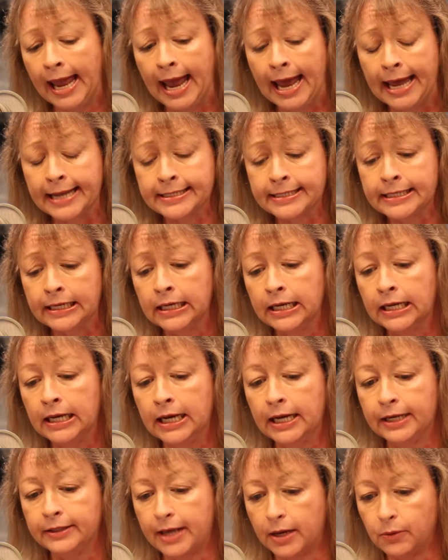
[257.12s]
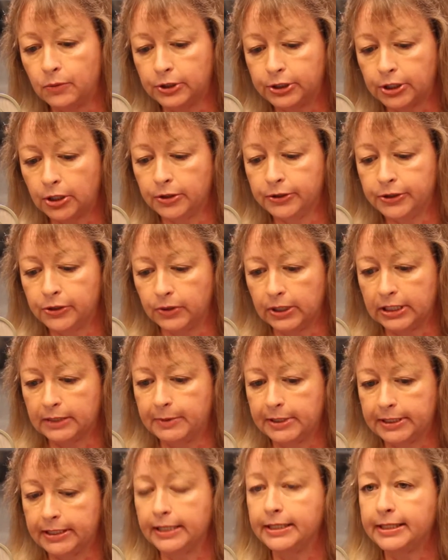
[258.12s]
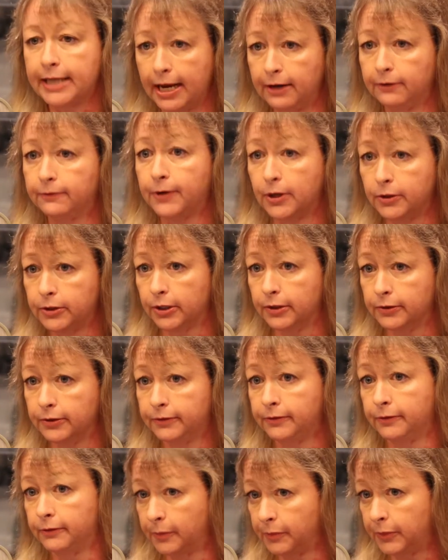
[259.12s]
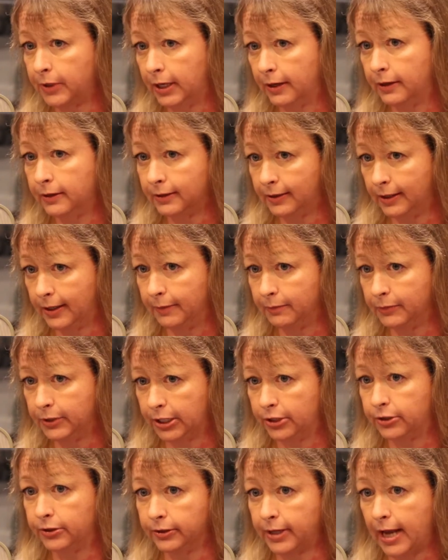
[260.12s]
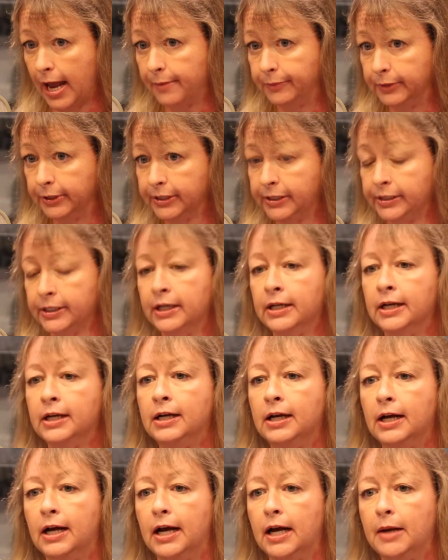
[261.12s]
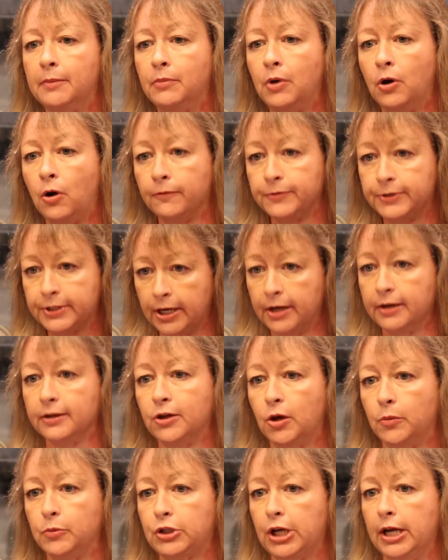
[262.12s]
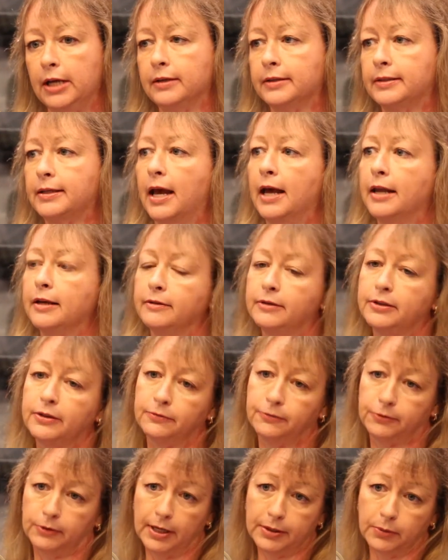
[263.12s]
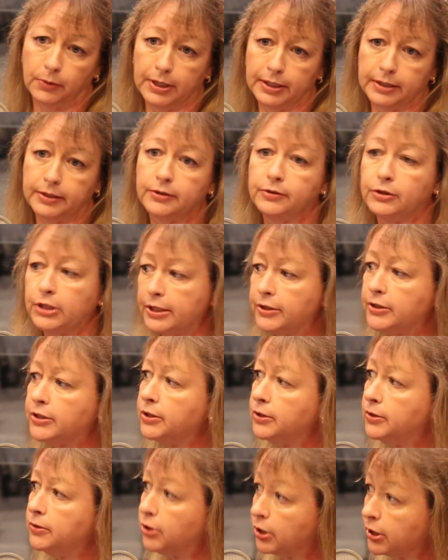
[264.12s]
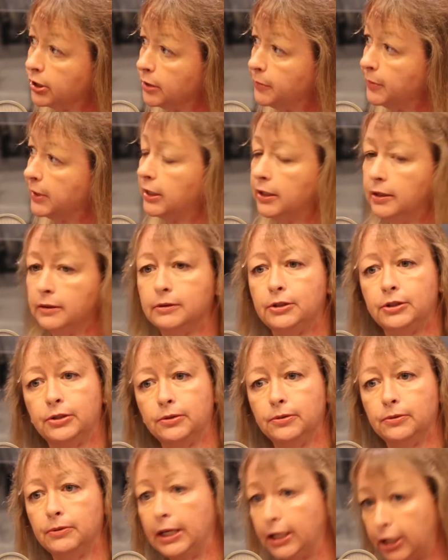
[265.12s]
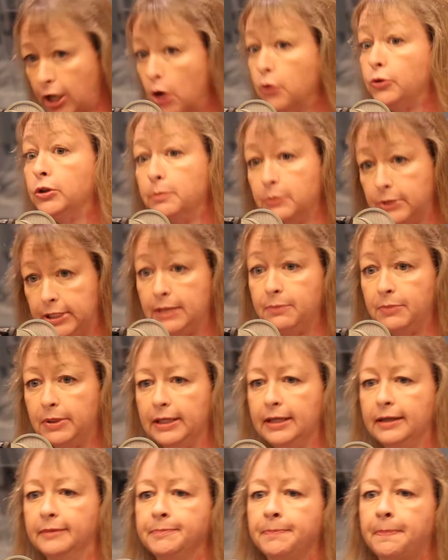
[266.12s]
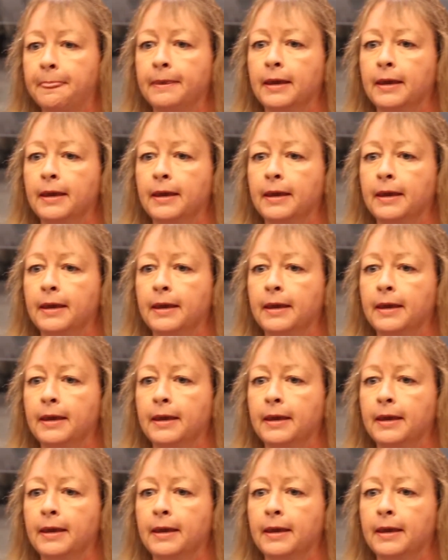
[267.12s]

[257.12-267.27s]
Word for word: and they were told to explicitly take photos from their um, digital cameras okay. um, of certain objects and for other ones just to look at them and in- to encode them deeply.